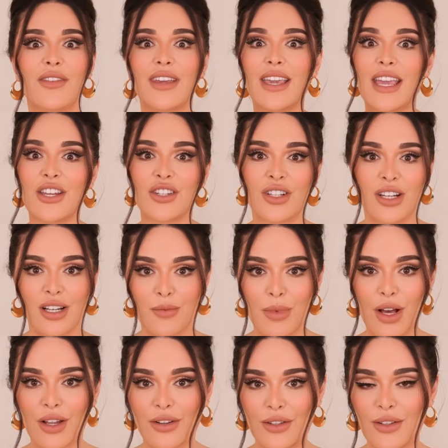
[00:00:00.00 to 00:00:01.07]
Vacation in a
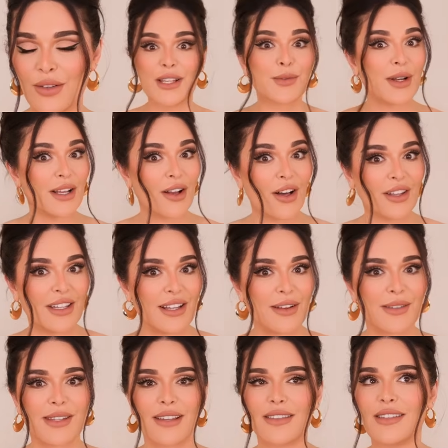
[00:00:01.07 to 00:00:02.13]
Bottle. That's what I called it. I
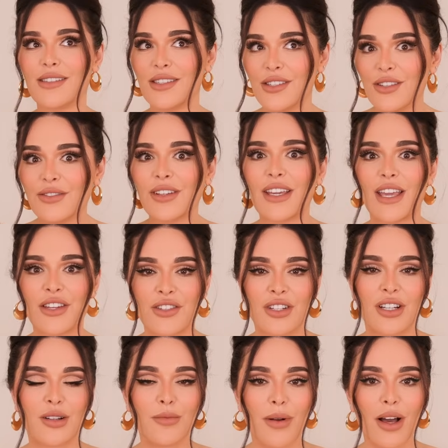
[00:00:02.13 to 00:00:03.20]
was like, this is your
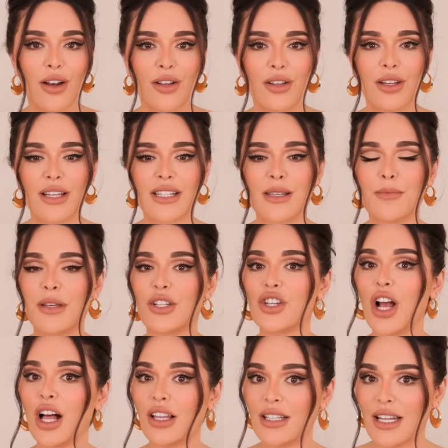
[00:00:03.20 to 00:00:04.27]
vacation in a bottle. It's a beach
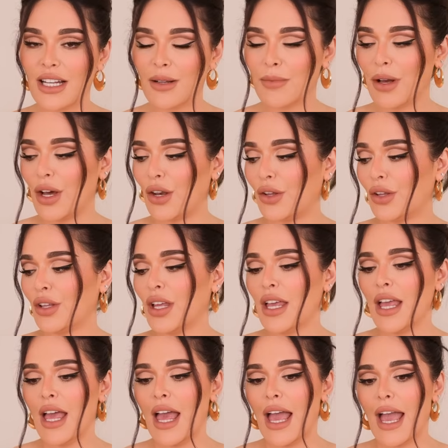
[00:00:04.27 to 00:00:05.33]
holiday in a bottle.
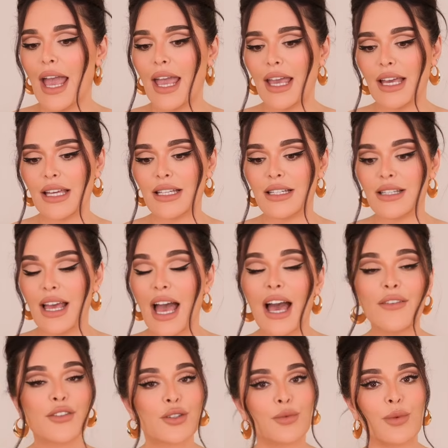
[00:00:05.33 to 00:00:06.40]
And
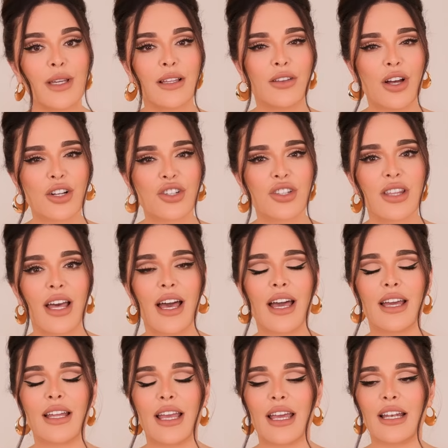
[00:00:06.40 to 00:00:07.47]
after we launched
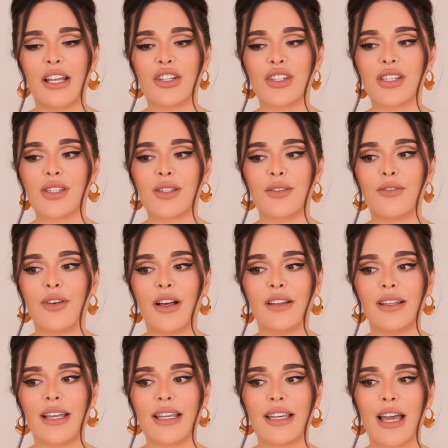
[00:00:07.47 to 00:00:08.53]
that, and I just
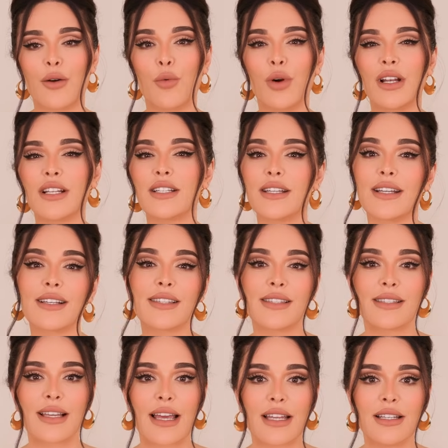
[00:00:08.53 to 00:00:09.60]
felt like I wanted to
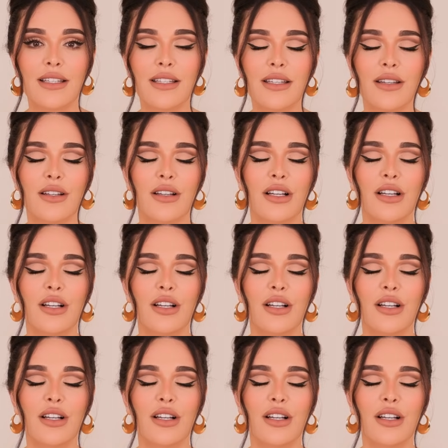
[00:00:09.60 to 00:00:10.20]
extend